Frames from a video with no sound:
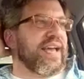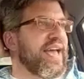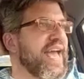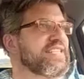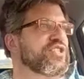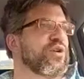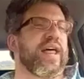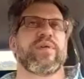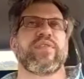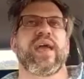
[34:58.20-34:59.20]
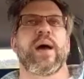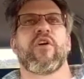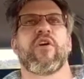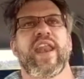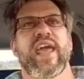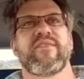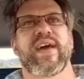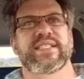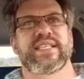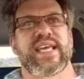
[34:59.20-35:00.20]
And so like with the mRNA
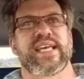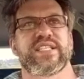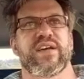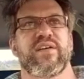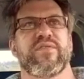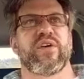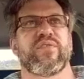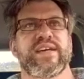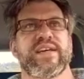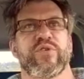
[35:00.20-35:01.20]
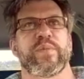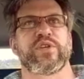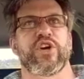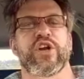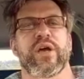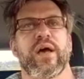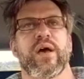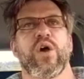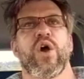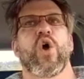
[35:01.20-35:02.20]
vaccines of Pfizer and Moderna,